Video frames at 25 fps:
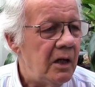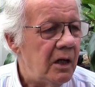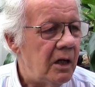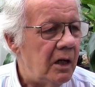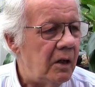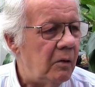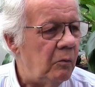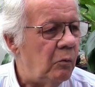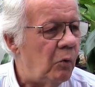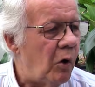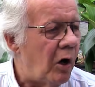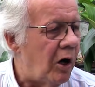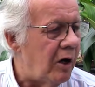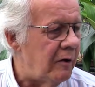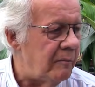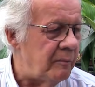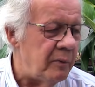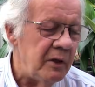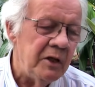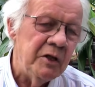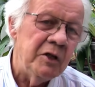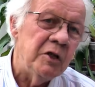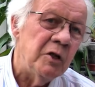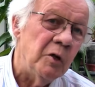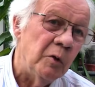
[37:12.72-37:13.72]
And what I've
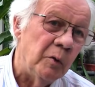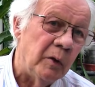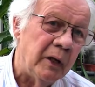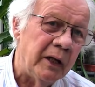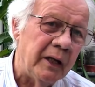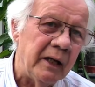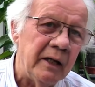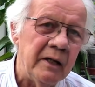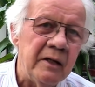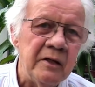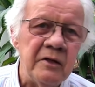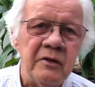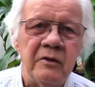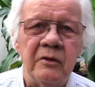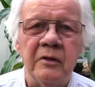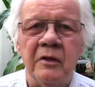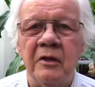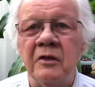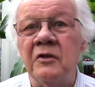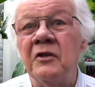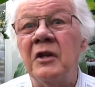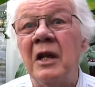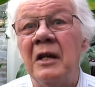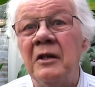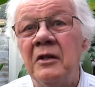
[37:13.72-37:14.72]
been doing is the
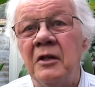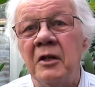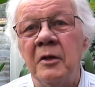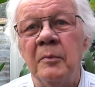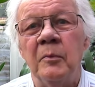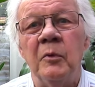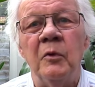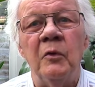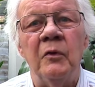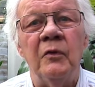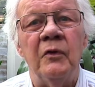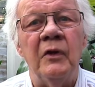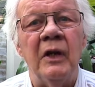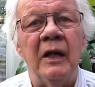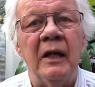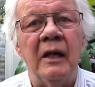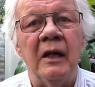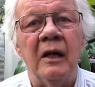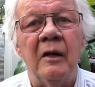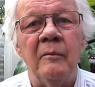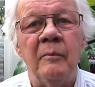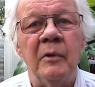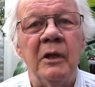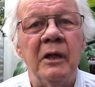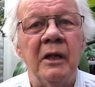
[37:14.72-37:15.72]
sensible thing.
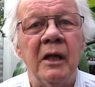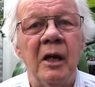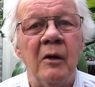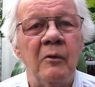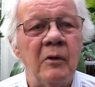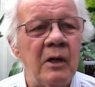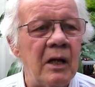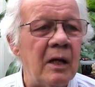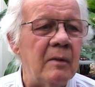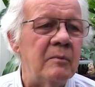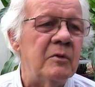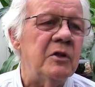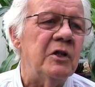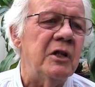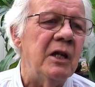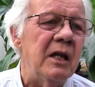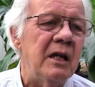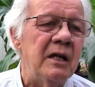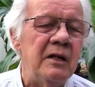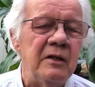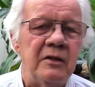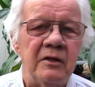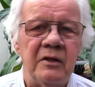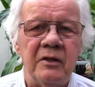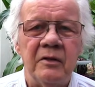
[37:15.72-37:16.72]
I've been going
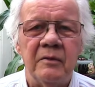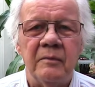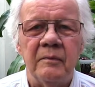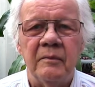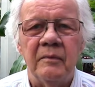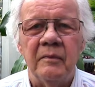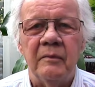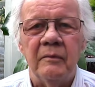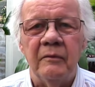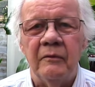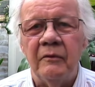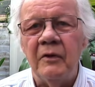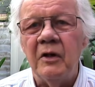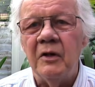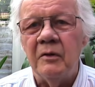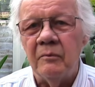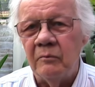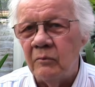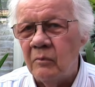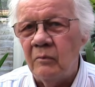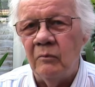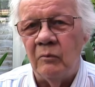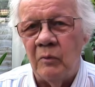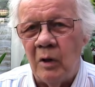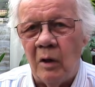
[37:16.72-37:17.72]
upstairs I
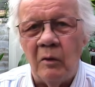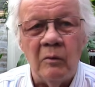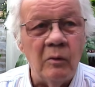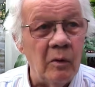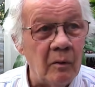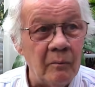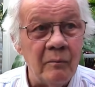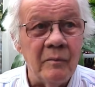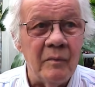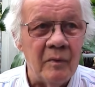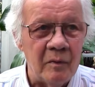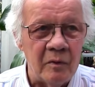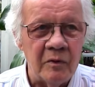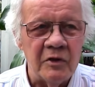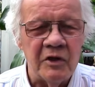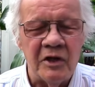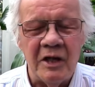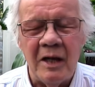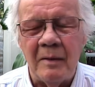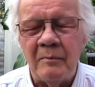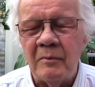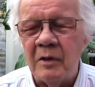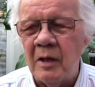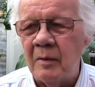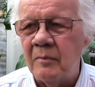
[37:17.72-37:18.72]

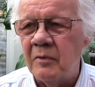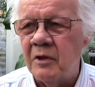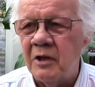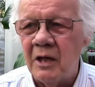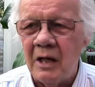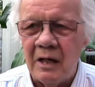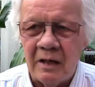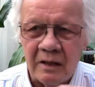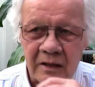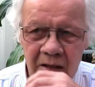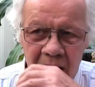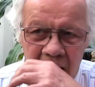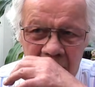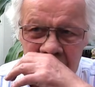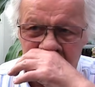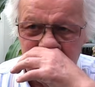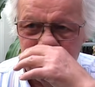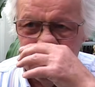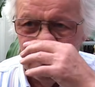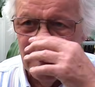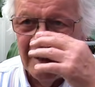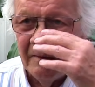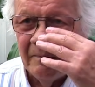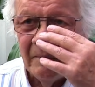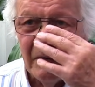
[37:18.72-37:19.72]
slept upstairs last
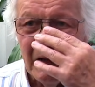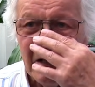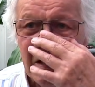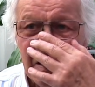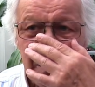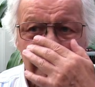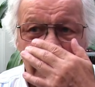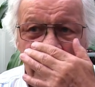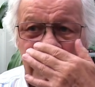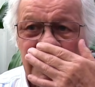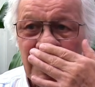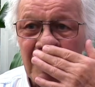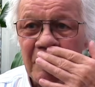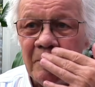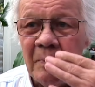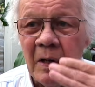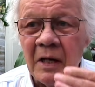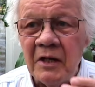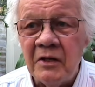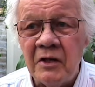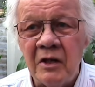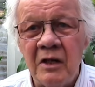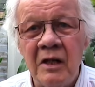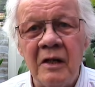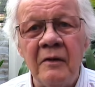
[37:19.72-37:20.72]
night. So
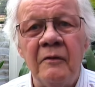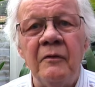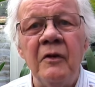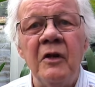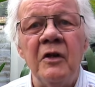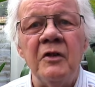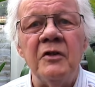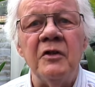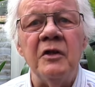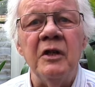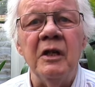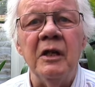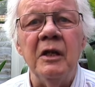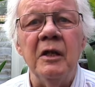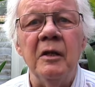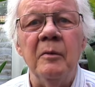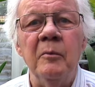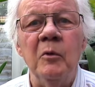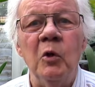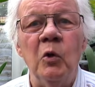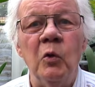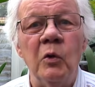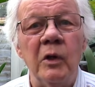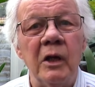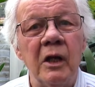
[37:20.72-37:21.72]
basically first thing in the
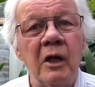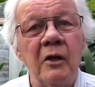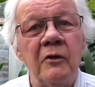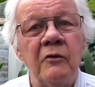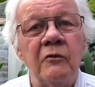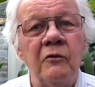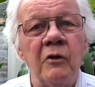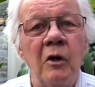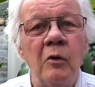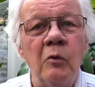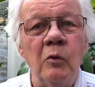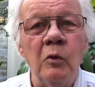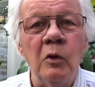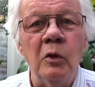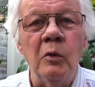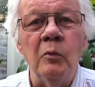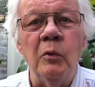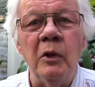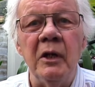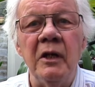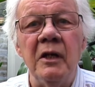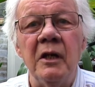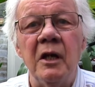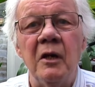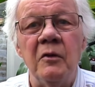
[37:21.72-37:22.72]
morning I throw all the
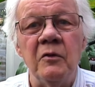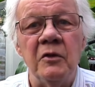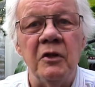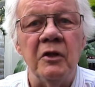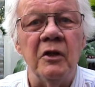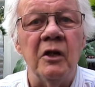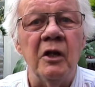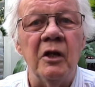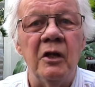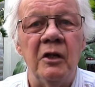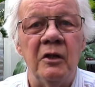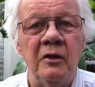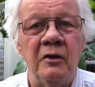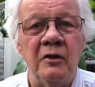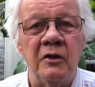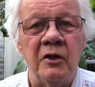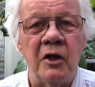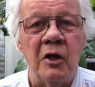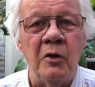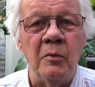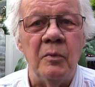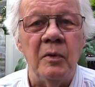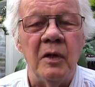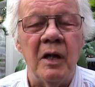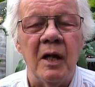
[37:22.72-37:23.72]
windows and curtains
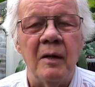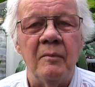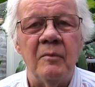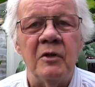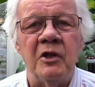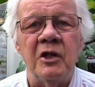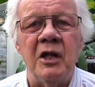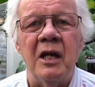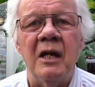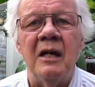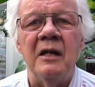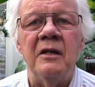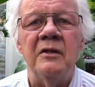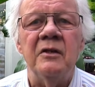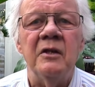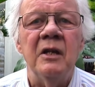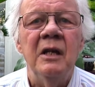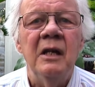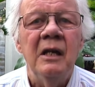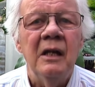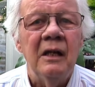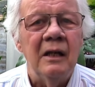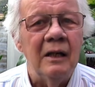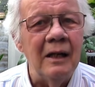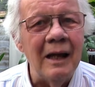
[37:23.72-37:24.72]
open upstairs,
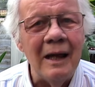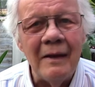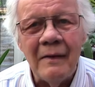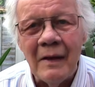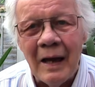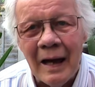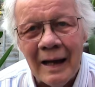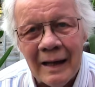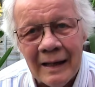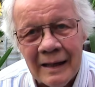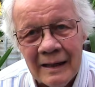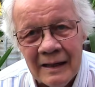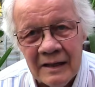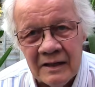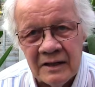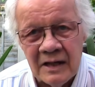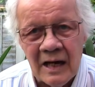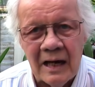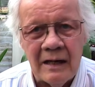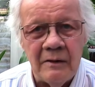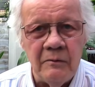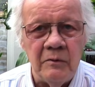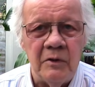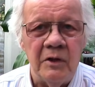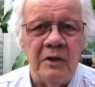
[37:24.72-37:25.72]
let that heat
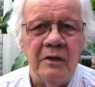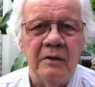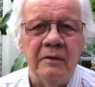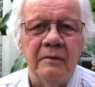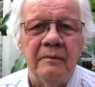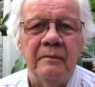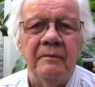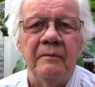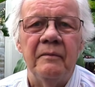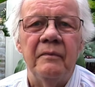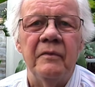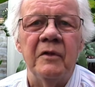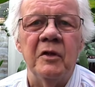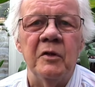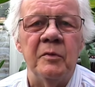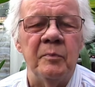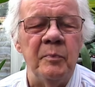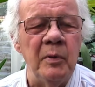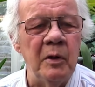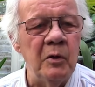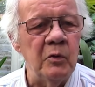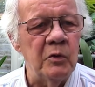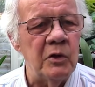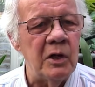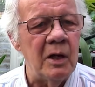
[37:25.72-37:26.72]
out that's
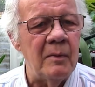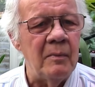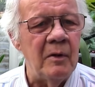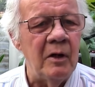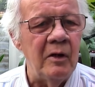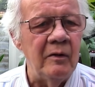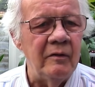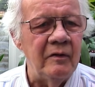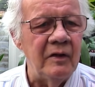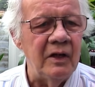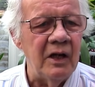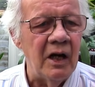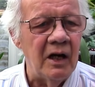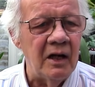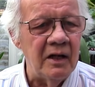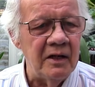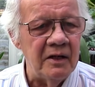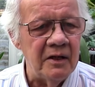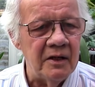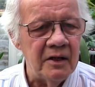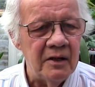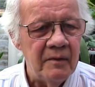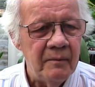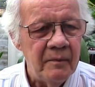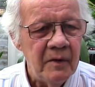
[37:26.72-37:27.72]
built up
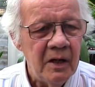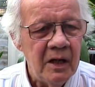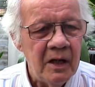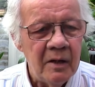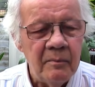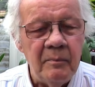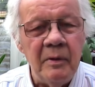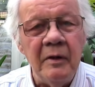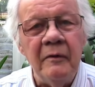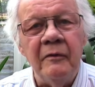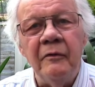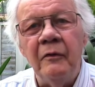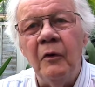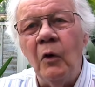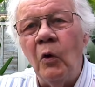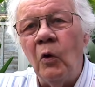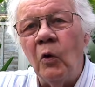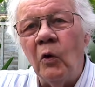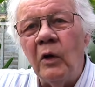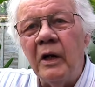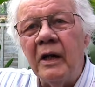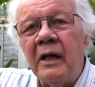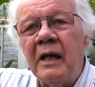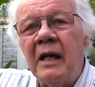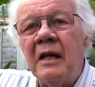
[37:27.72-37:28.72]
overnight
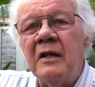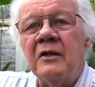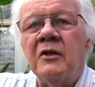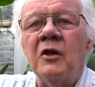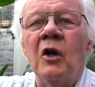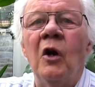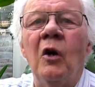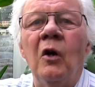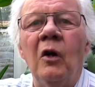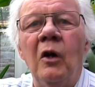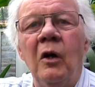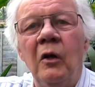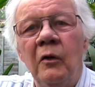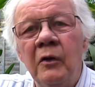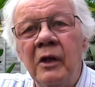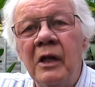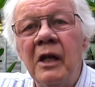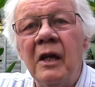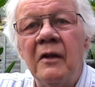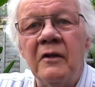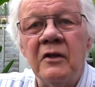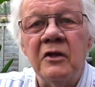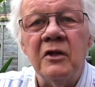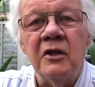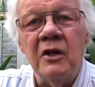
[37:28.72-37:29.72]
before it gets hot on the
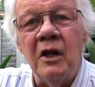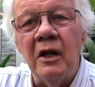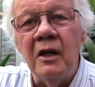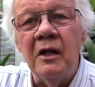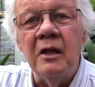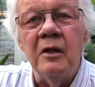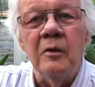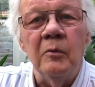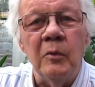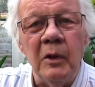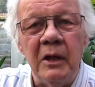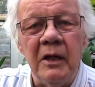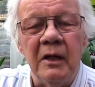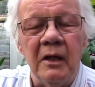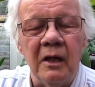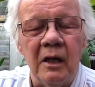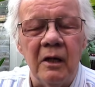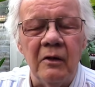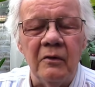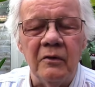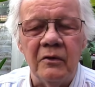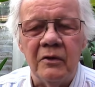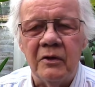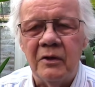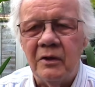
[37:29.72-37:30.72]
other side of the
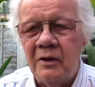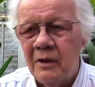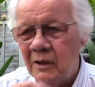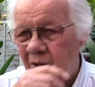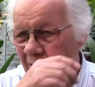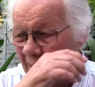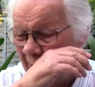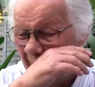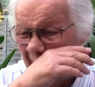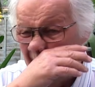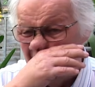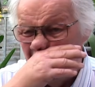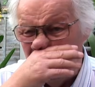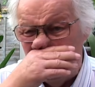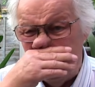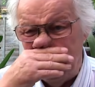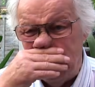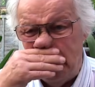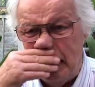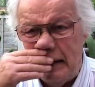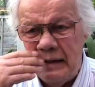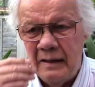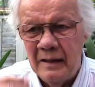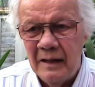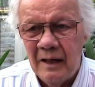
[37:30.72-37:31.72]
windows. And
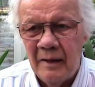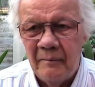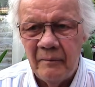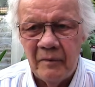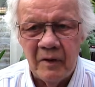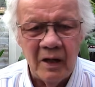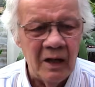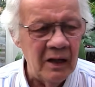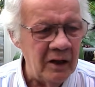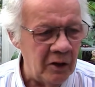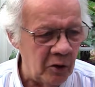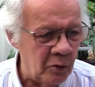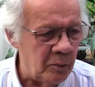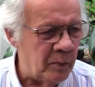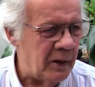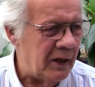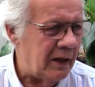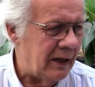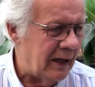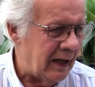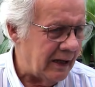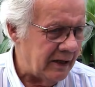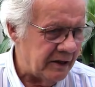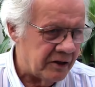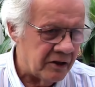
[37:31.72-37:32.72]
then a little bit
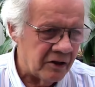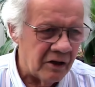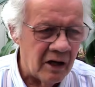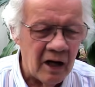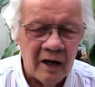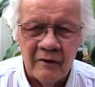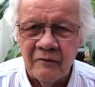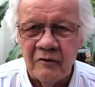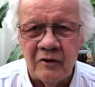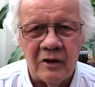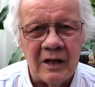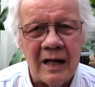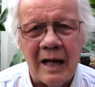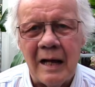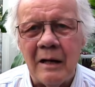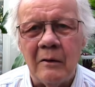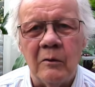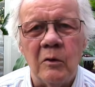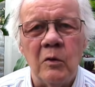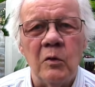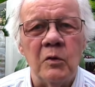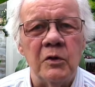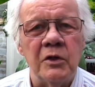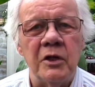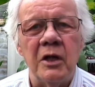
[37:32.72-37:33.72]
later, after an
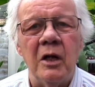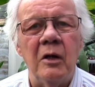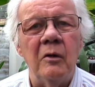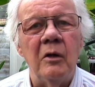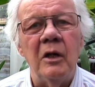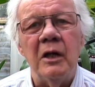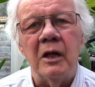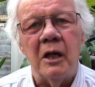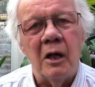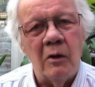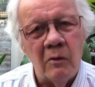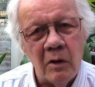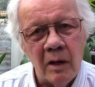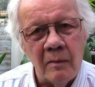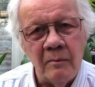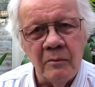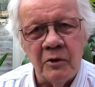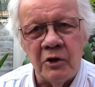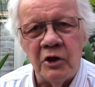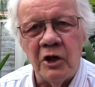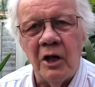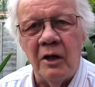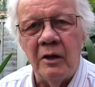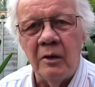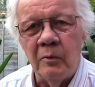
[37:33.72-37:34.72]
hour or so, I go up and
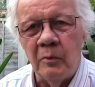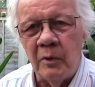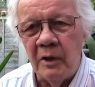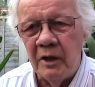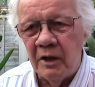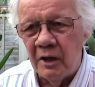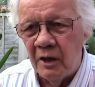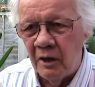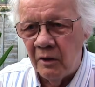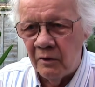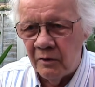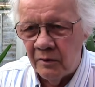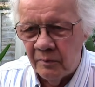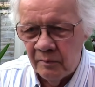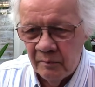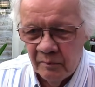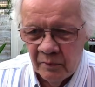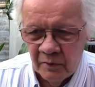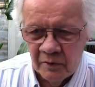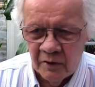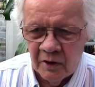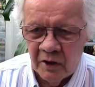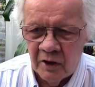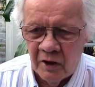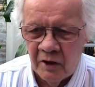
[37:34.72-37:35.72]
shut the windows,
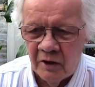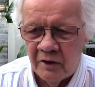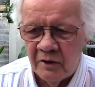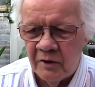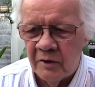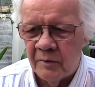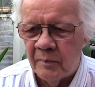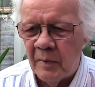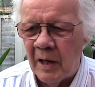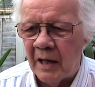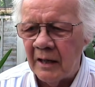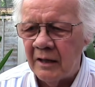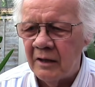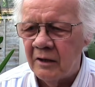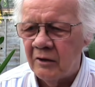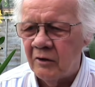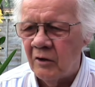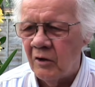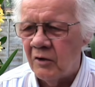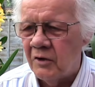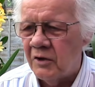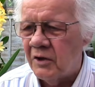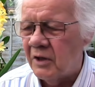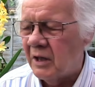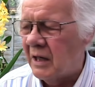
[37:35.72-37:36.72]
put the curtains back
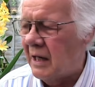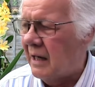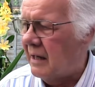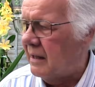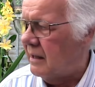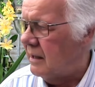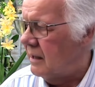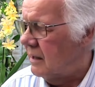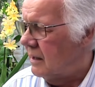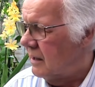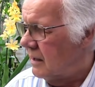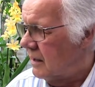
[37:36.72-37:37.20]
across again.